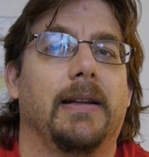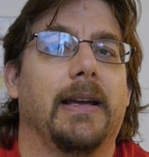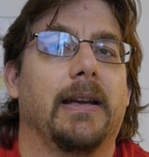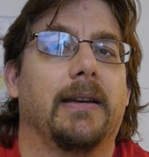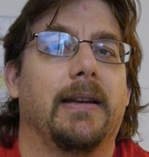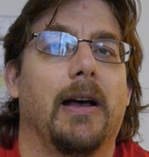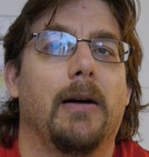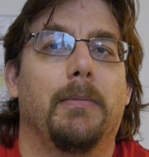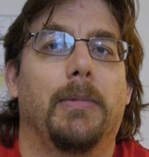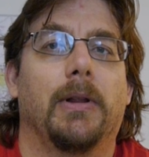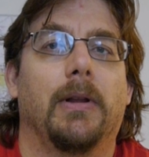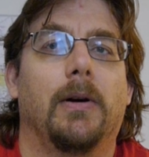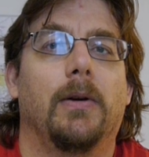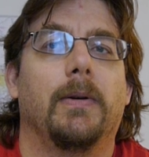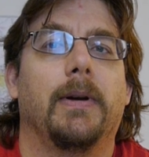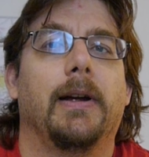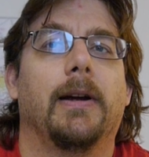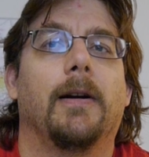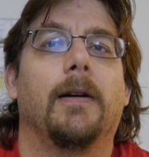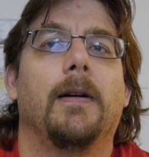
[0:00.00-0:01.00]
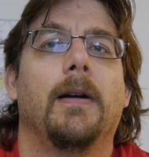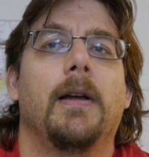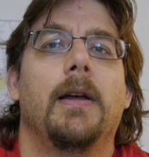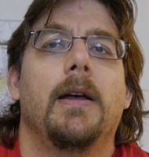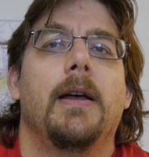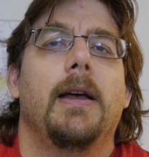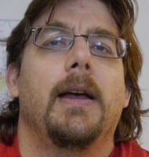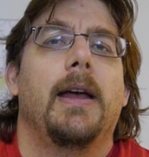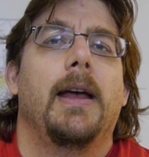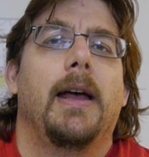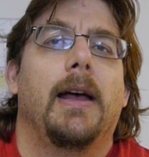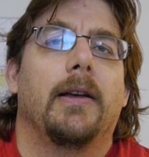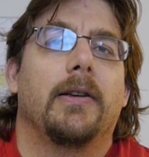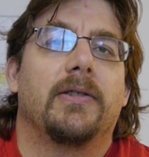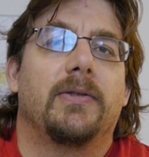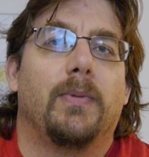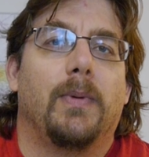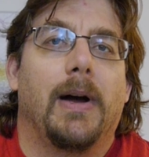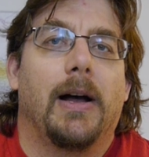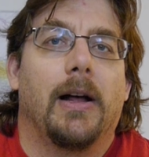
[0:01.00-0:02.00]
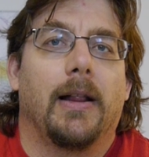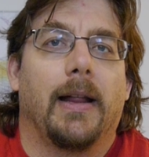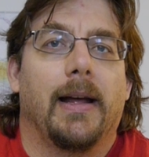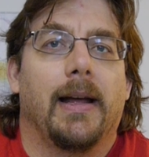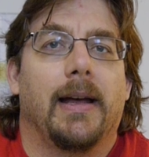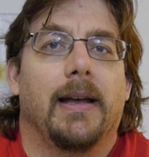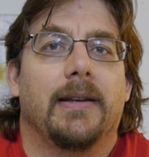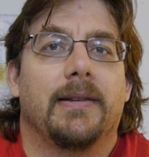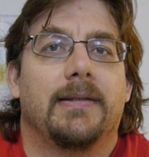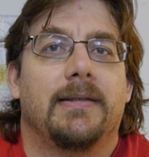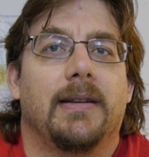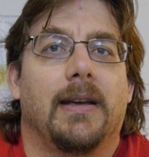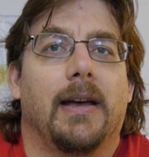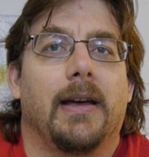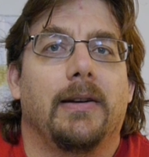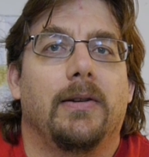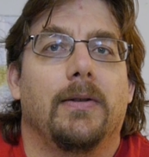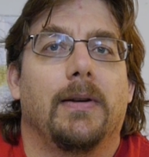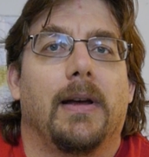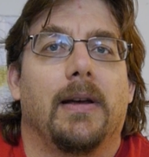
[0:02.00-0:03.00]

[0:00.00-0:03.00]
linked down below here, as well as I